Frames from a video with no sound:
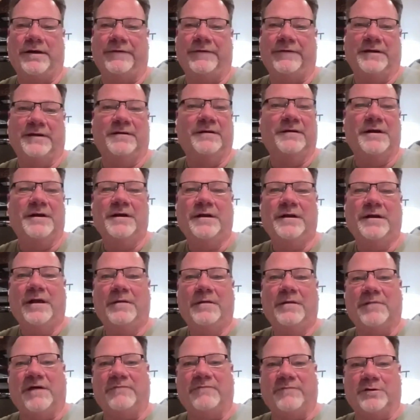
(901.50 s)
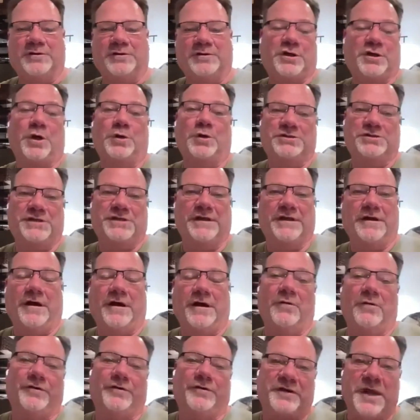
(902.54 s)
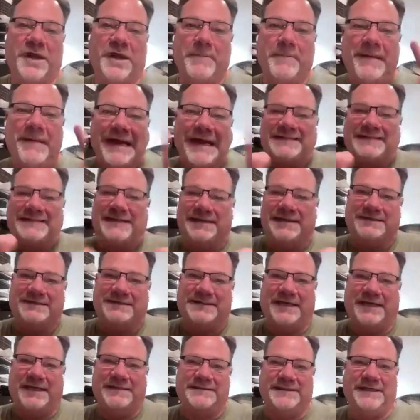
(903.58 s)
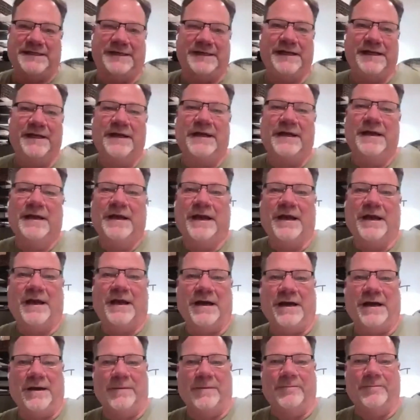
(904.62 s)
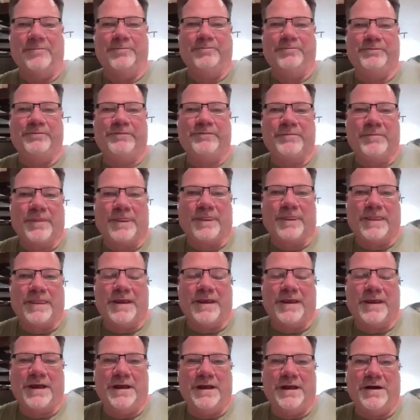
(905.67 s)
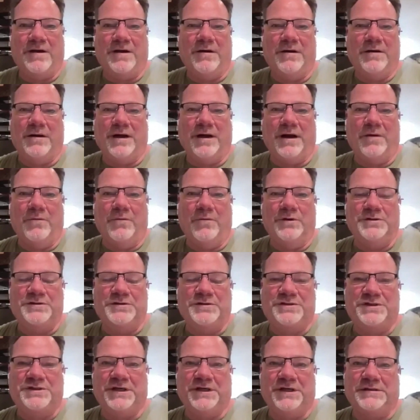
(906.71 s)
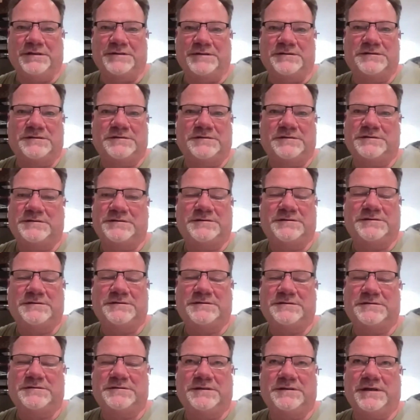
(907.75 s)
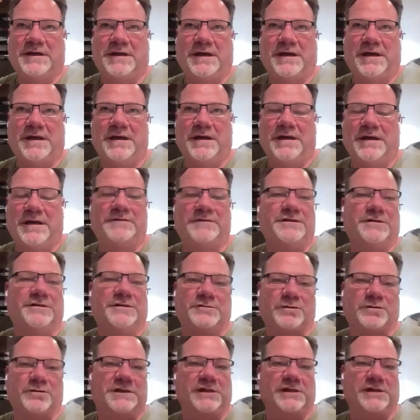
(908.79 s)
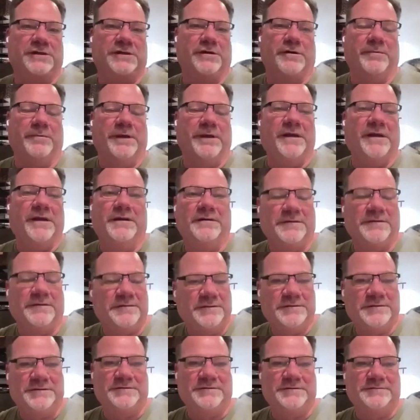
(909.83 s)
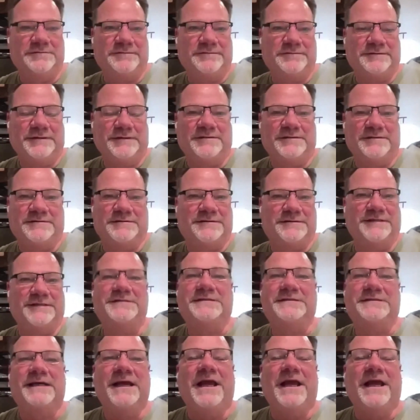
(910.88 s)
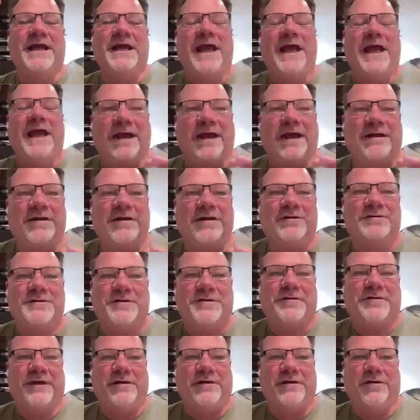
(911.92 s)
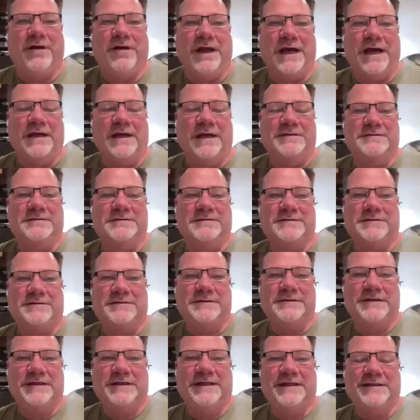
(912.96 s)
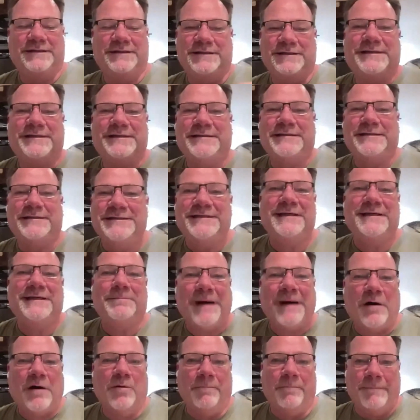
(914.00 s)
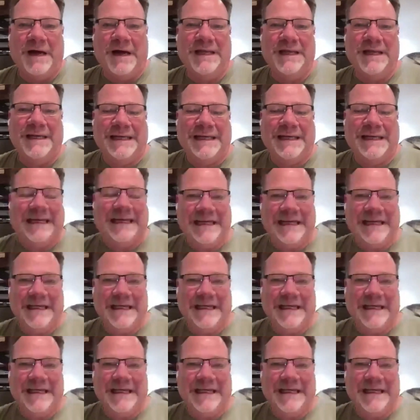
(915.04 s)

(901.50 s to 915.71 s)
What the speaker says: and then my first coaching call with the amazing Stacy, um, uh, was just it just was clear to me. It's this, and here's the thing, you guys. This isn't about money.